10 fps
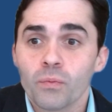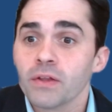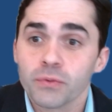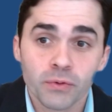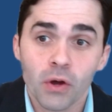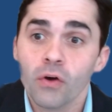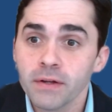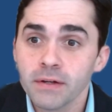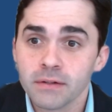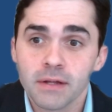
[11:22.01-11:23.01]
went through
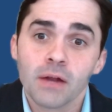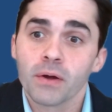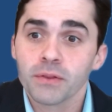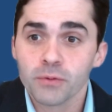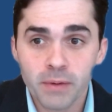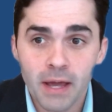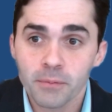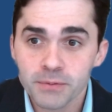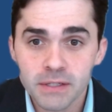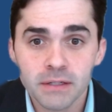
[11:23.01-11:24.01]
COVID and went through
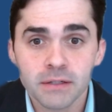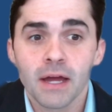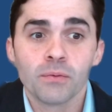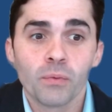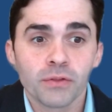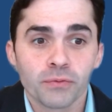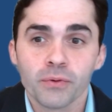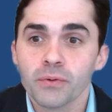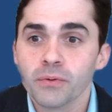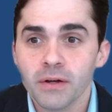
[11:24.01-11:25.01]
bankruptcy and went
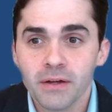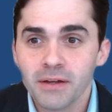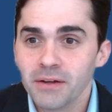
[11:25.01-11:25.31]
through